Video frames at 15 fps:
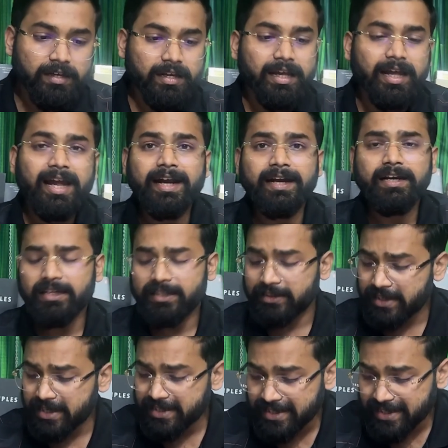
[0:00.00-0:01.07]
and
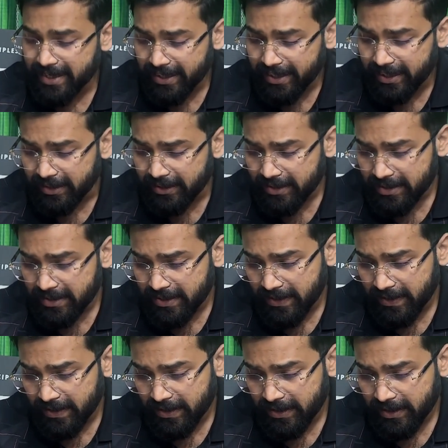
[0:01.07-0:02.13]
serine
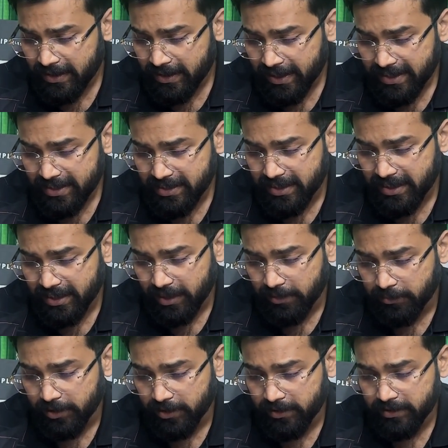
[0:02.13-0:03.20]
has three
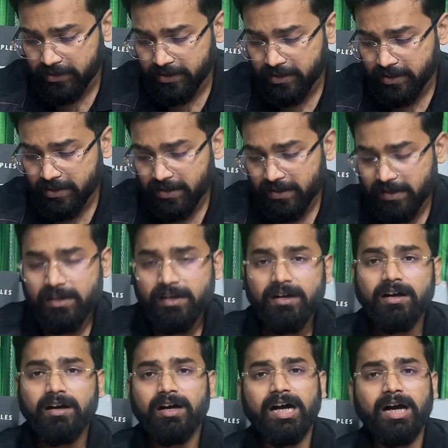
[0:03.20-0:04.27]
carbon.
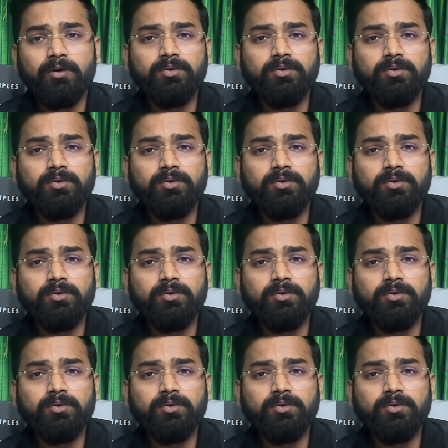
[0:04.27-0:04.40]
How